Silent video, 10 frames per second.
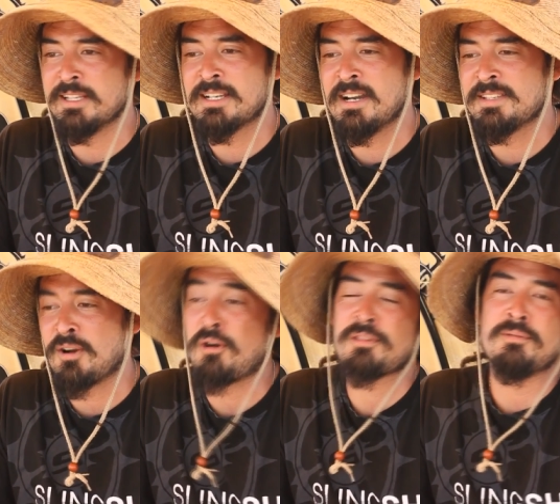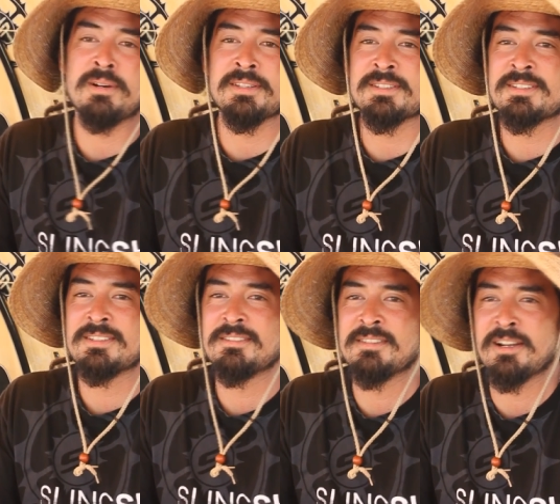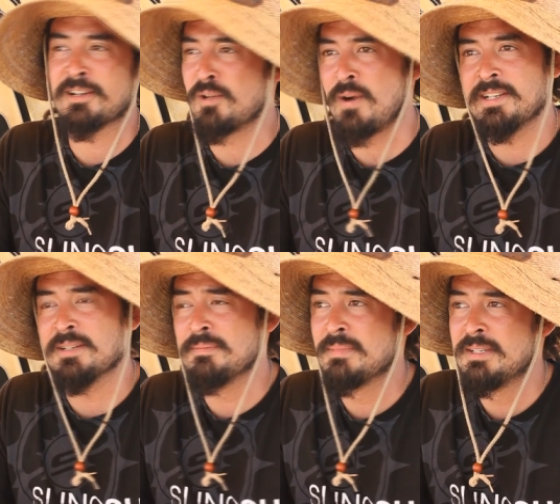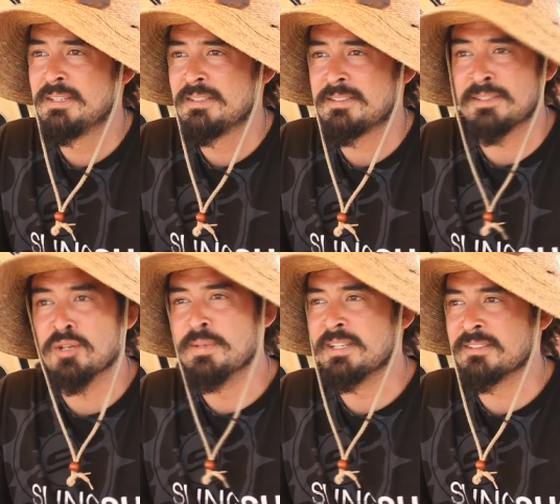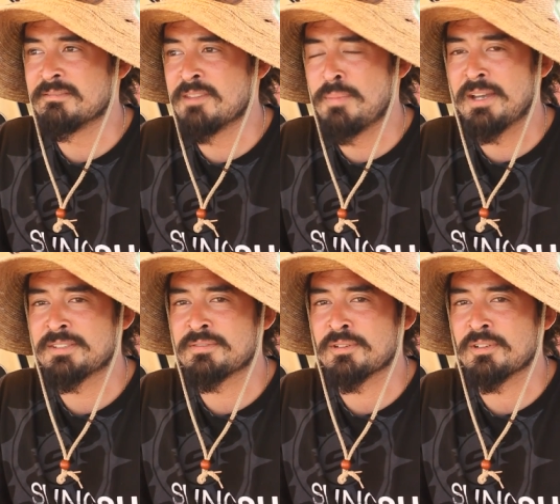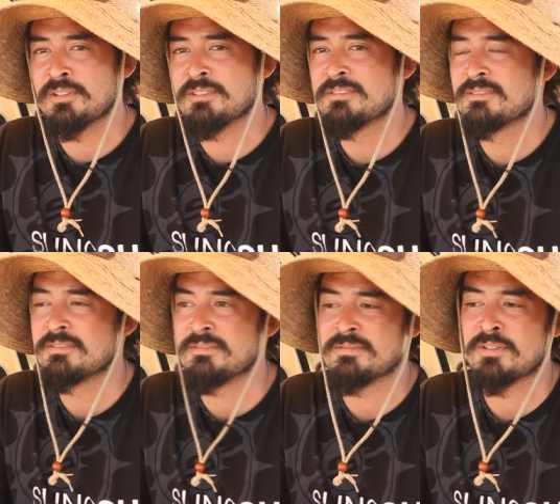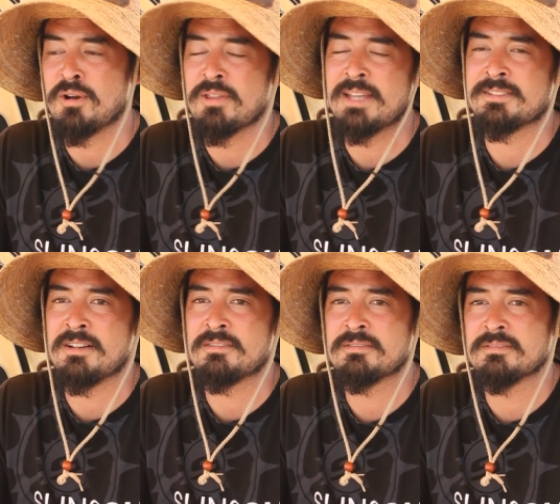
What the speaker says: kites are the ones that are going to wind up still being the best for all that stuff.